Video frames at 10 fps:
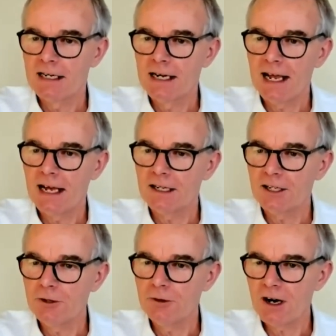Now,
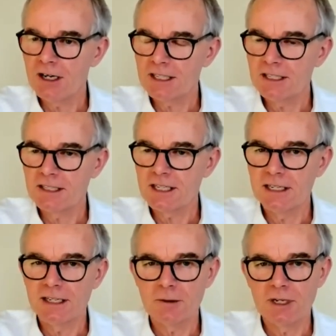you guys can see
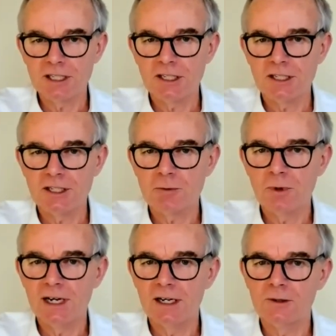the questions as
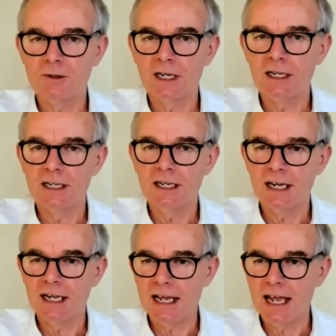well.
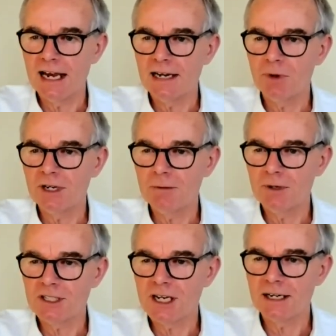Anybody
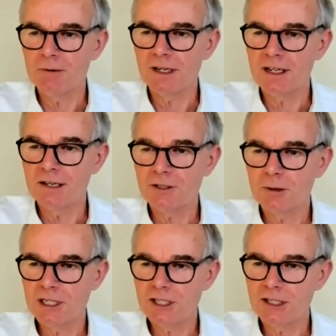want to take one of those
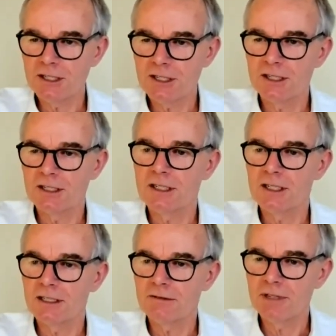questions and
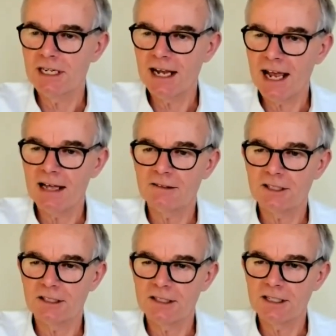read it
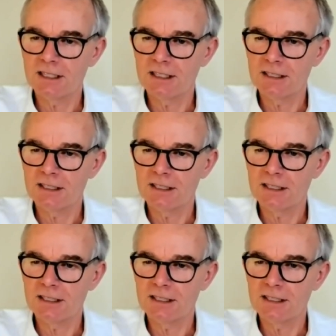out and